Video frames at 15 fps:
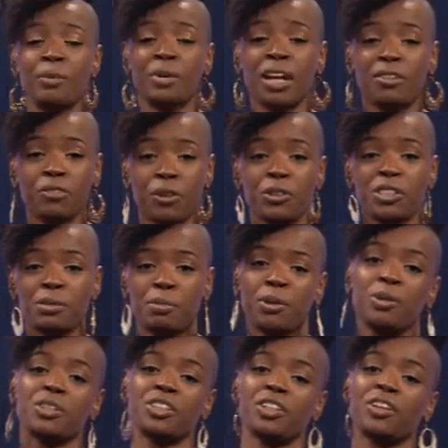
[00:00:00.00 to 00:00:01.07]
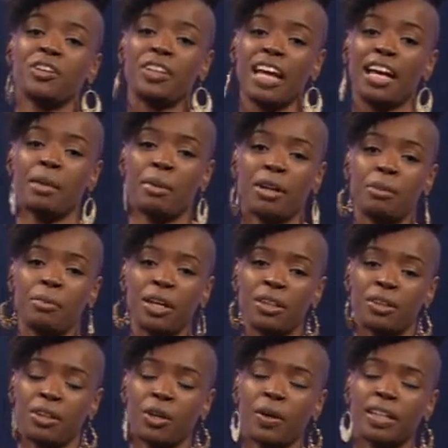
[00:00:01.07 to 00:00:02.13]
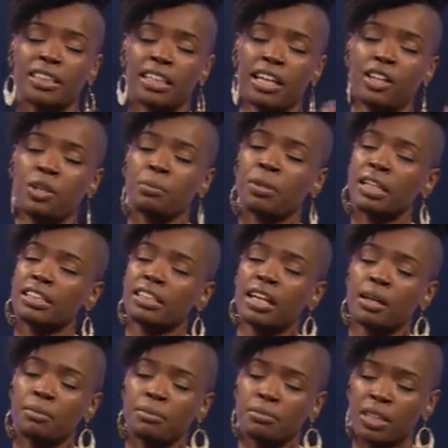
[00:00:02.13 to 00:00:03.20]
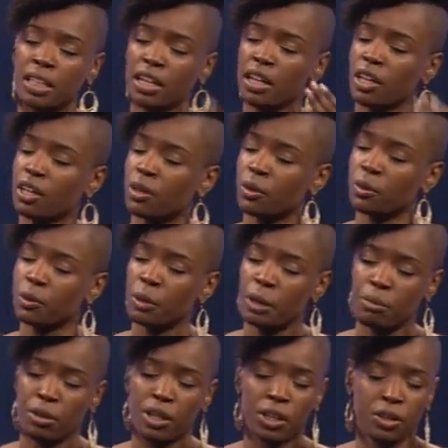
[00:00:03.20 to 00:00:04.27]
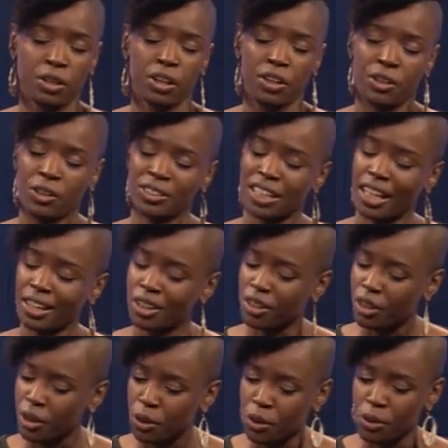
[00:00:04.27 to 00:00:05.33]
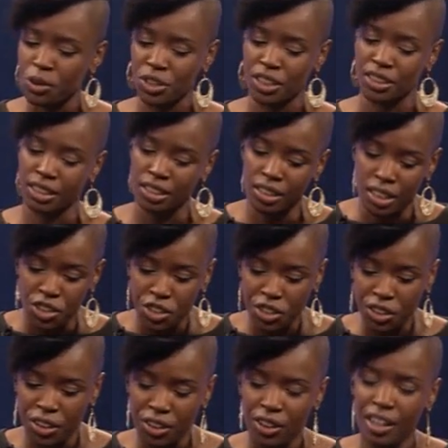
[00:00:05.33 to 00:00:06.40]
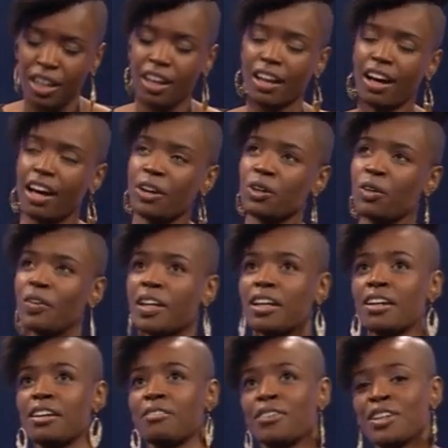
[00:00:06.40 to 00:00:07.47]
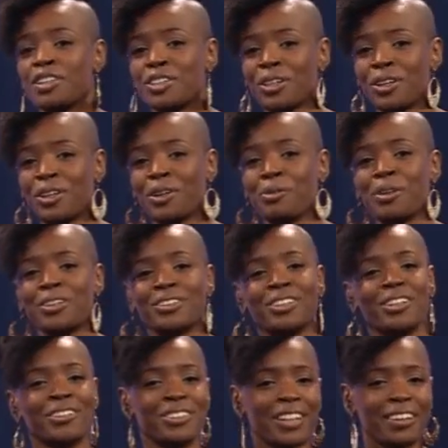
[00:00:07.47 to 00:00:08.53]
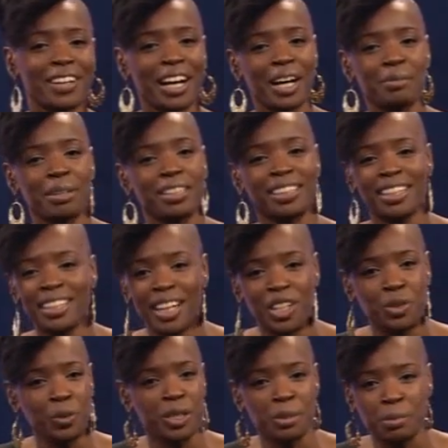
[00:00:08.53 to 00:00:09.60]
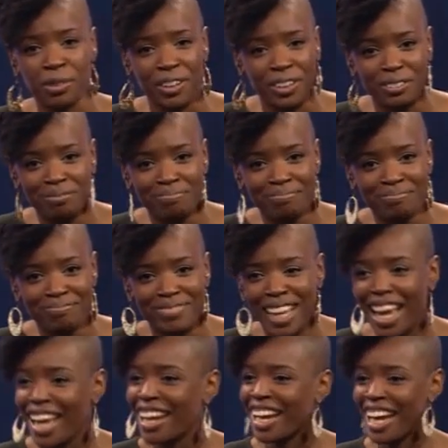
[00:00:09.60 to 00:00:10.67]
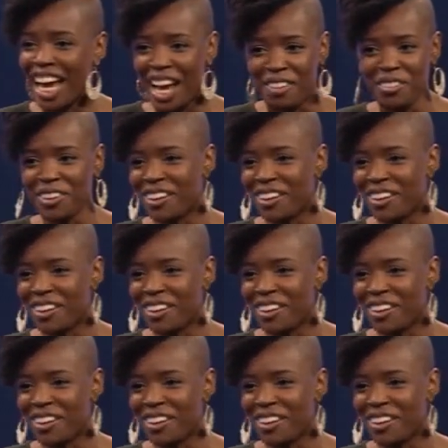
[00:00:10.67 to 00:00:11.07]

when I first spoke to her dad about a month ago, I said, can you please come, and bring your daughter? He goes, I don't know, she's a teenager. I don't know if I can convince her. Well, it turns out I'm the teenage whisperer, and I have her